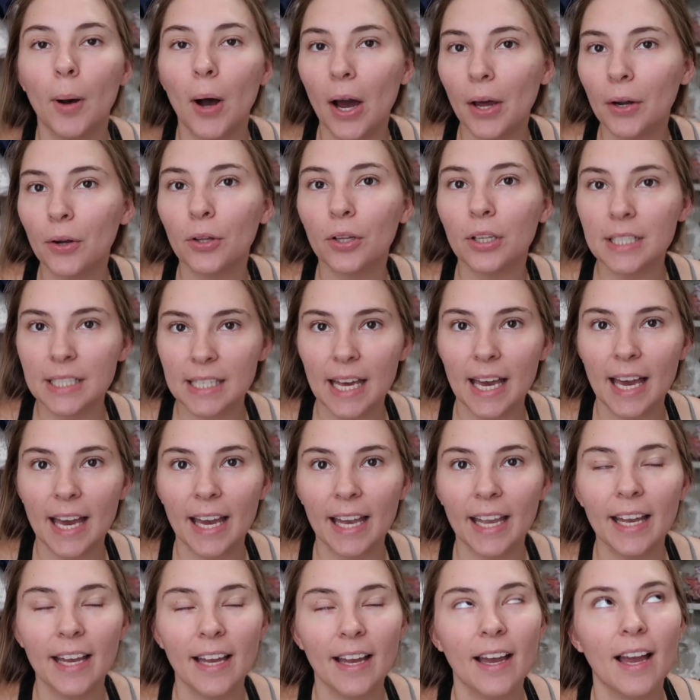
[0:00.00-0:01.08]
bottle a
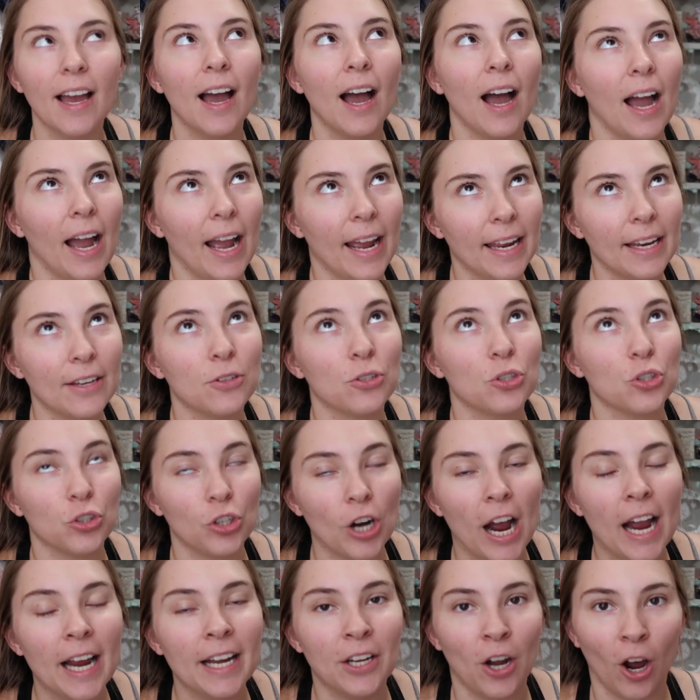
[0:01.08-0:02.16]
day. I
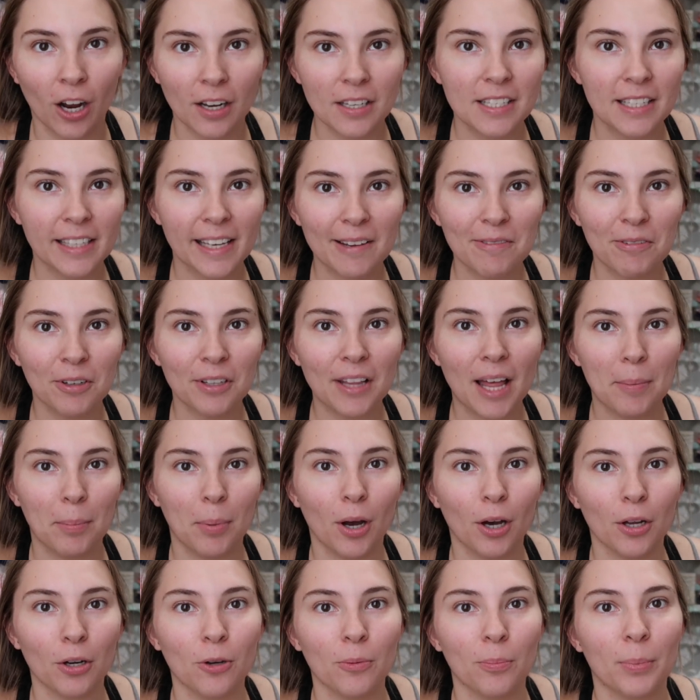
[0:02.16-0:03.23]
try not to give her that
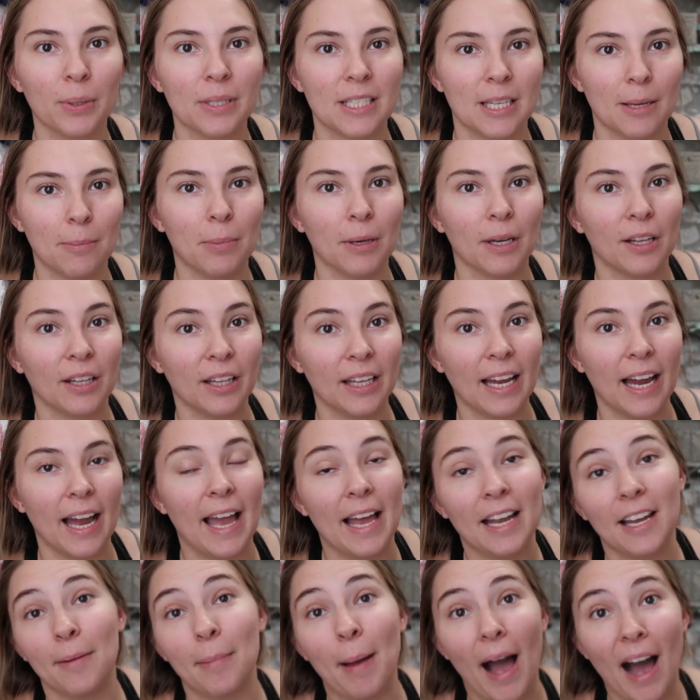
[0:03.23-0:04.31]
bottle, but typically I
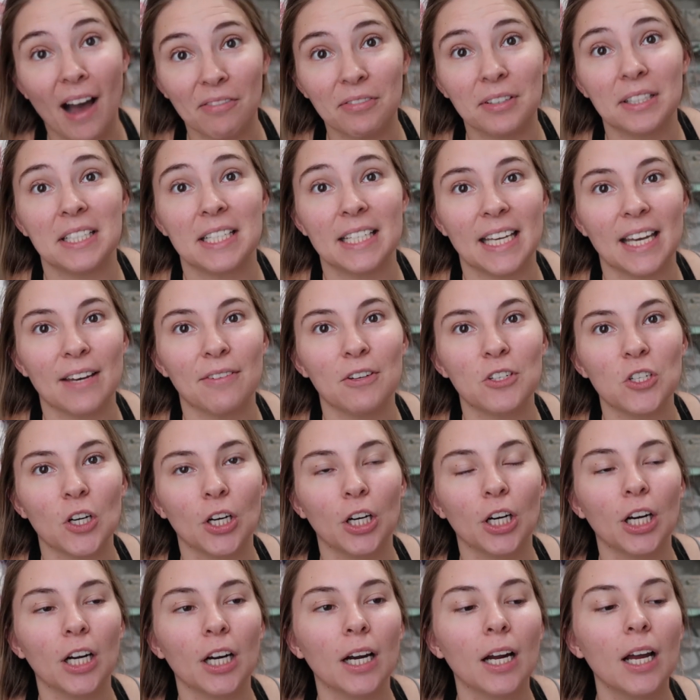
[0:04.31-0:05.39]
end up having to give it to
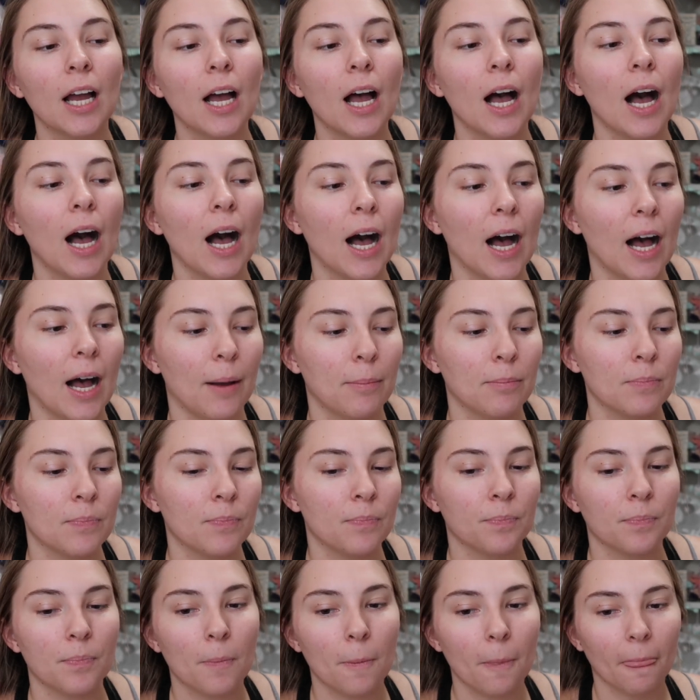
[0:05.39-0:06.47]
her.
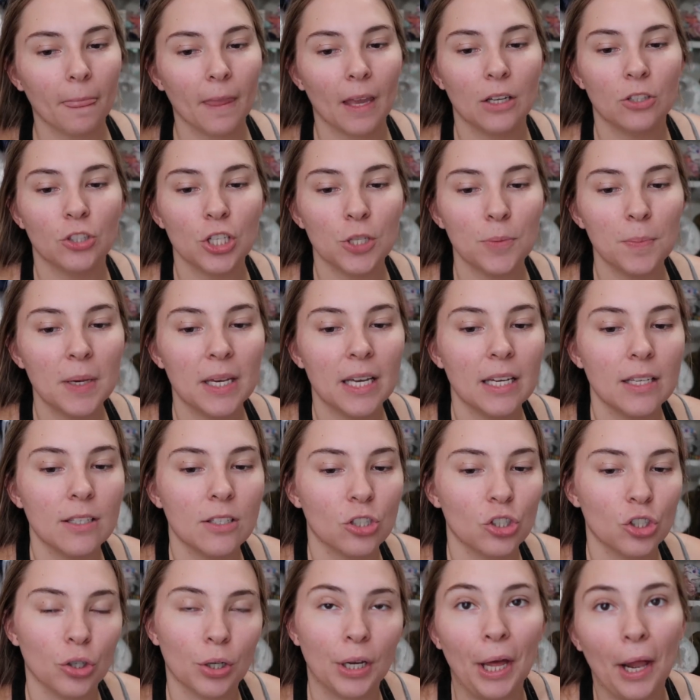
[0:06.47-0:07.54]
Just
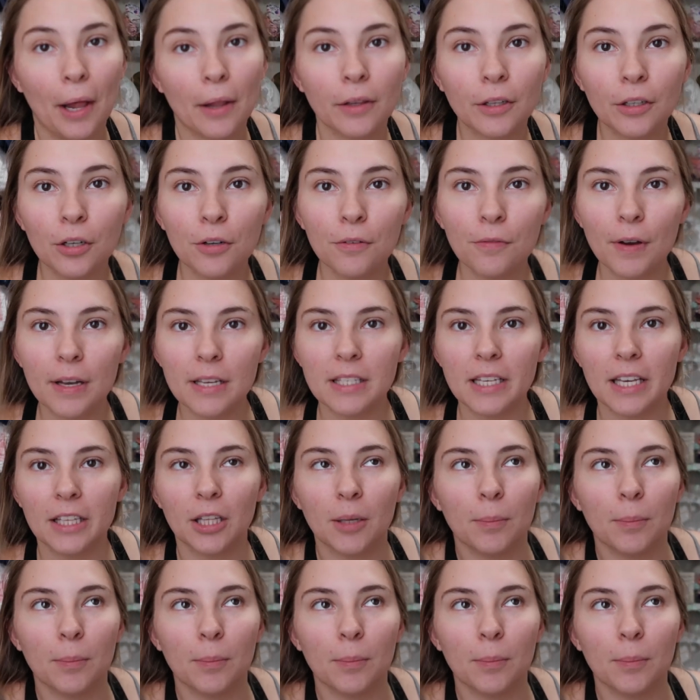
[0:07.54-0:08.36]
because she'll get a little fussy